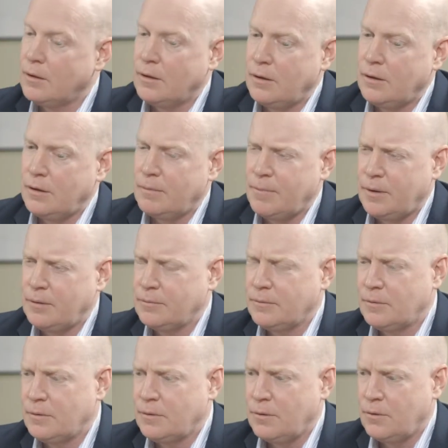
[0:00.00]
Um,
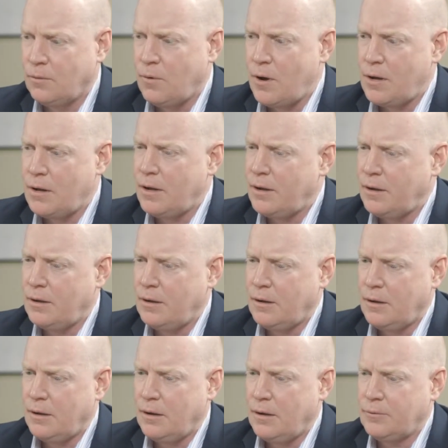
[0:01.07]
well, I
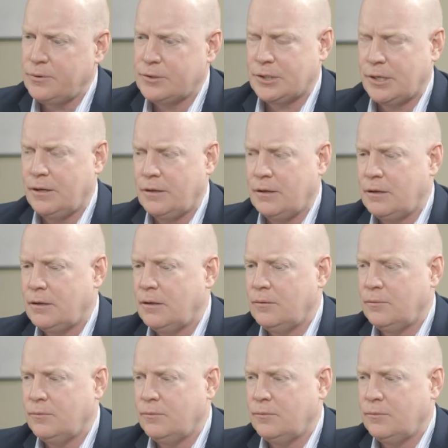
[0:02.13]
I would say that it